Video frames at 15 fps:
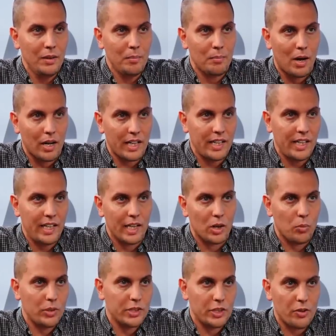market
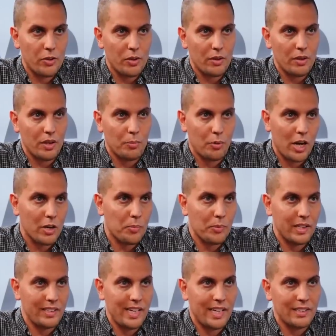here, which is
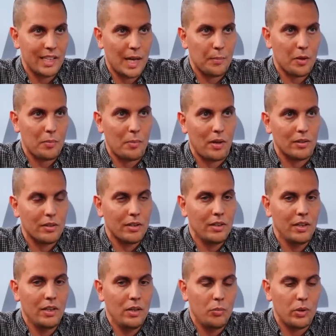approximately 10 times smaller.
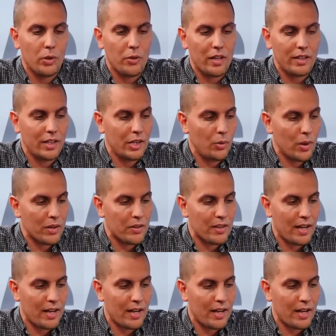Yeah. Would you say the U.S.